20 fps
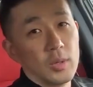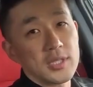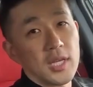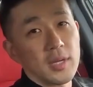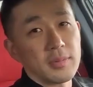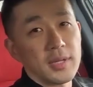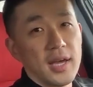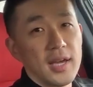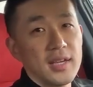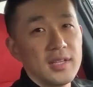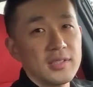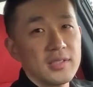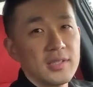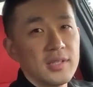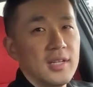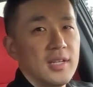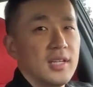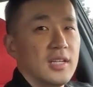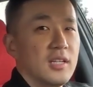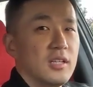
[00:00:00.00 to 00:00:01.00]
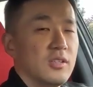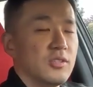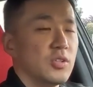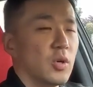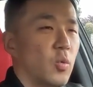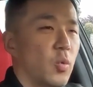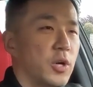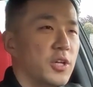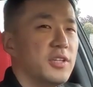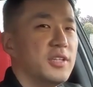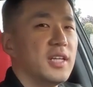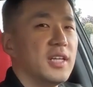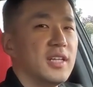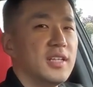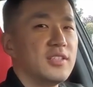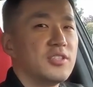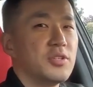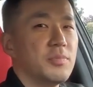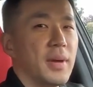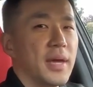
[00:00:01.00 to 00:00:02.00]
what's up guys? So what do you
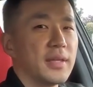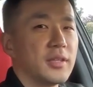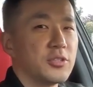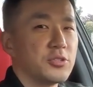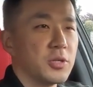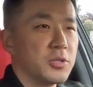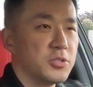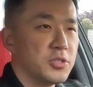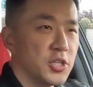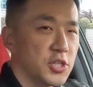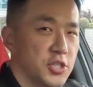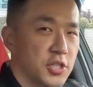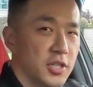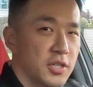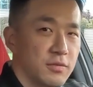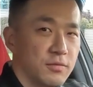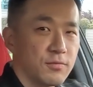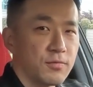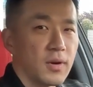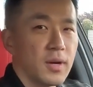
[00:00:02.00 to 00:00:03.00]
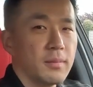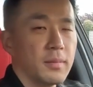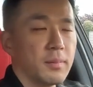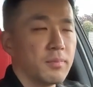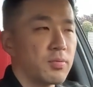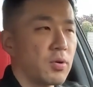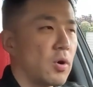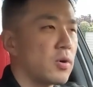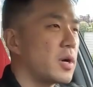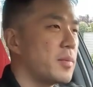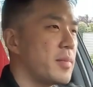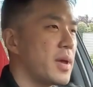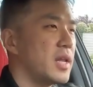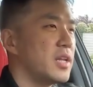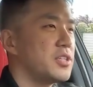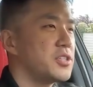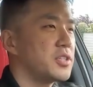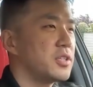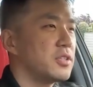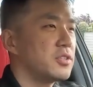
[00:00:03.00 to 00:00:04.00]
need to make the transition from a program
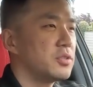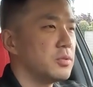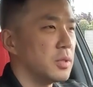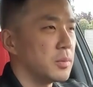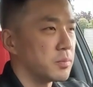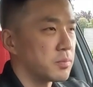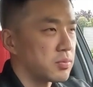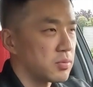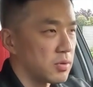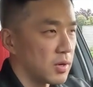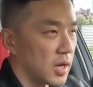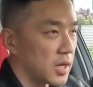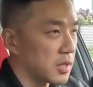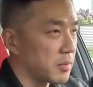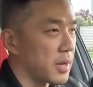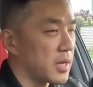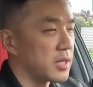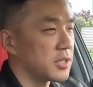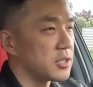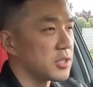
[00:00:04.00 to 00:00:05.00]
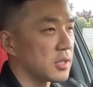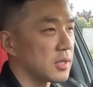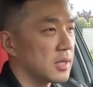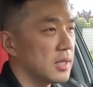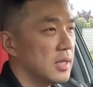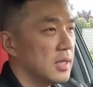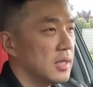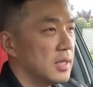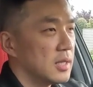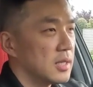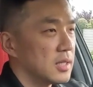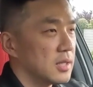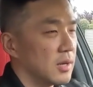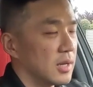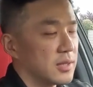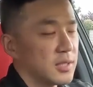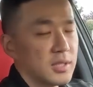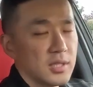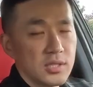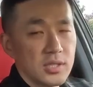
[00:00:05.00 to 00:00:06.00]
manager to a product manager?
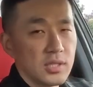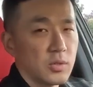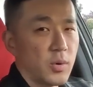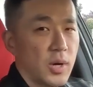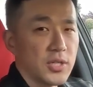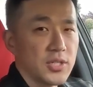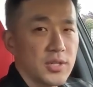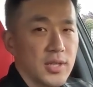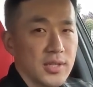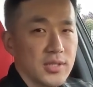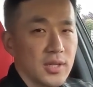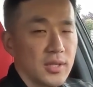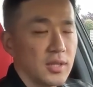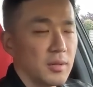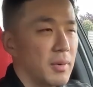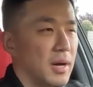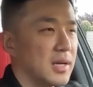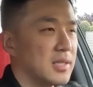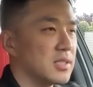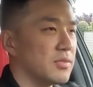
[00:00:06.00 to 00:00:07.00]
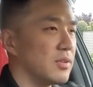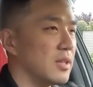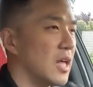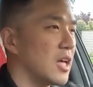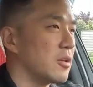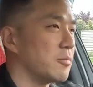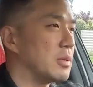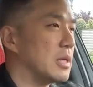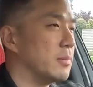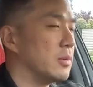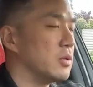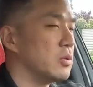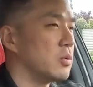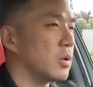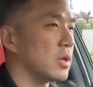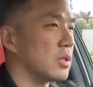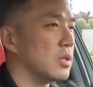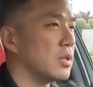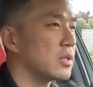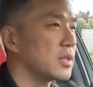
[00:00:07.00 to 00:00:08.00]
I think this is a question that's on the minds of a lot of people who
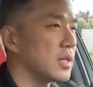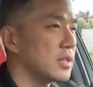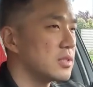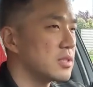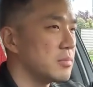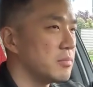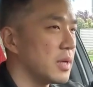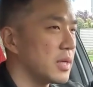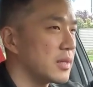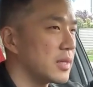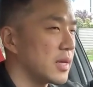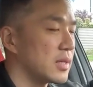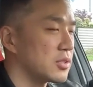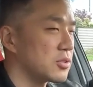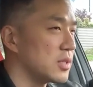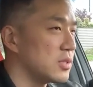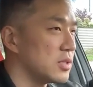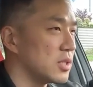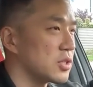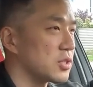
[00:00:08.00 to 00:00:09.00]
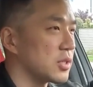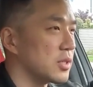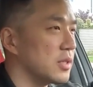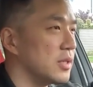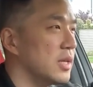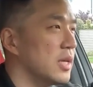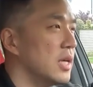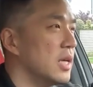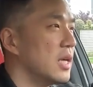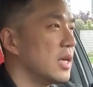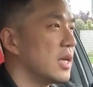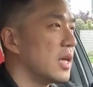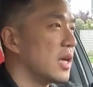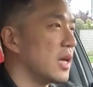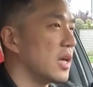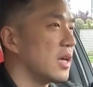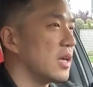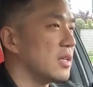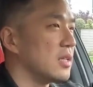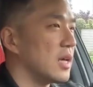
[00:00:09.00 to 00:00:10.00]
are looking to make that transition.
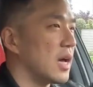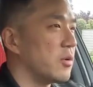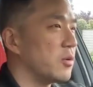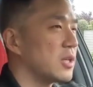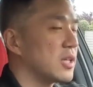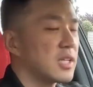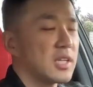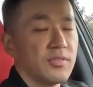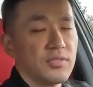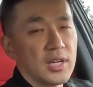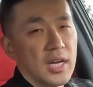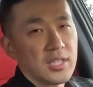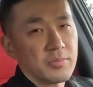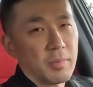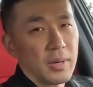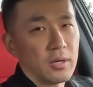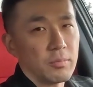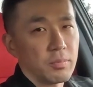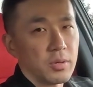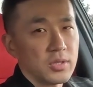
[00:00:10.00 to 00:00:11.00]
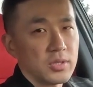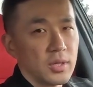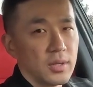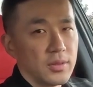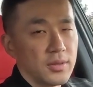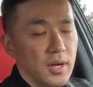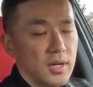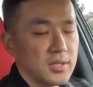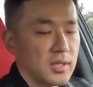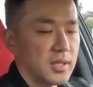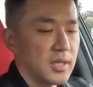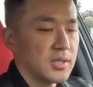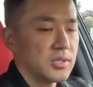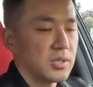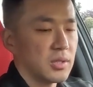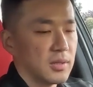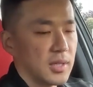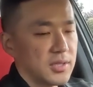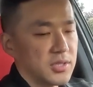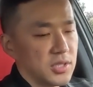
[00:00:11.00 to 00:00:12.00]
And I wanted to give you guys my own personal thoughts on it.
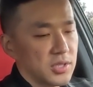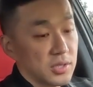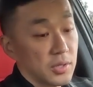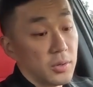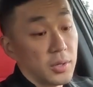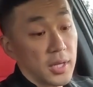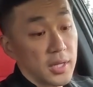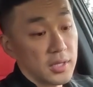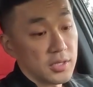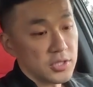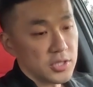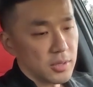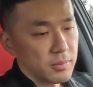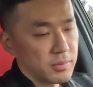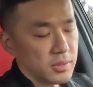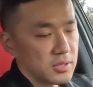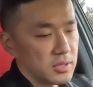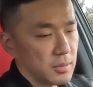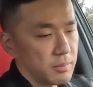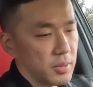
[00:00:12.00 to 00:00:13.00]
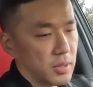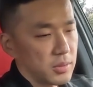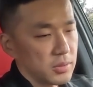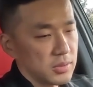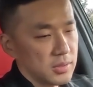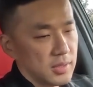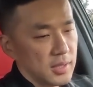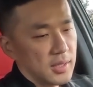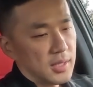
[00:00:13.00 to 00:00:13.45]
So let's just go ahead and jump into the post.